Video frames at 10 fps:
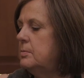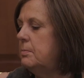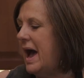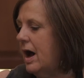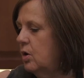
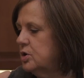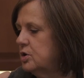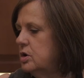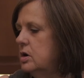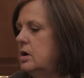
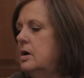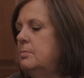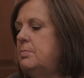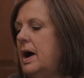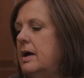powder,
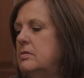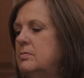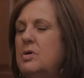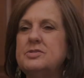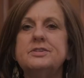but
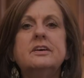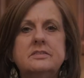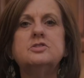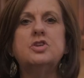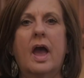most things
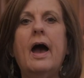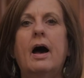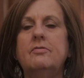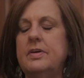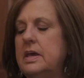that you
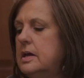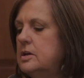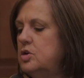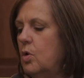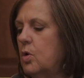have
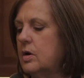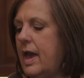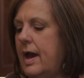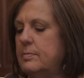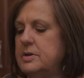in your
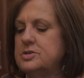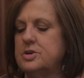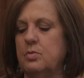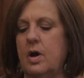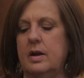cabinets
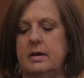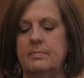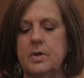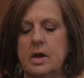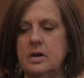are ready.
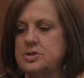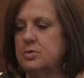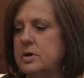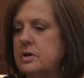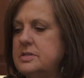So
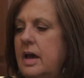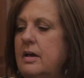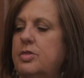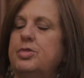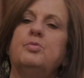we're gonna
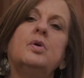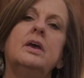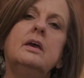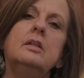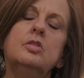take
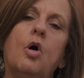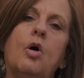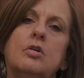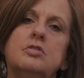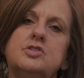3
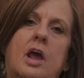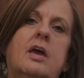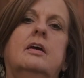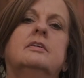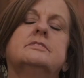large
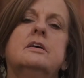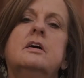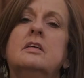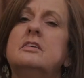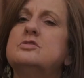eggs.
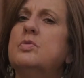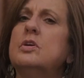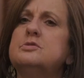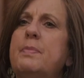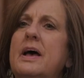This
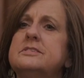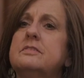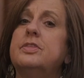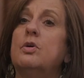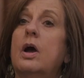works best if
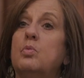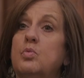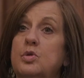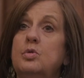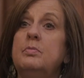they're at
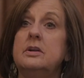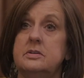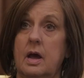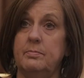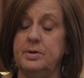room
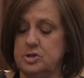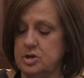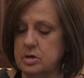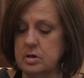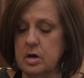temperature.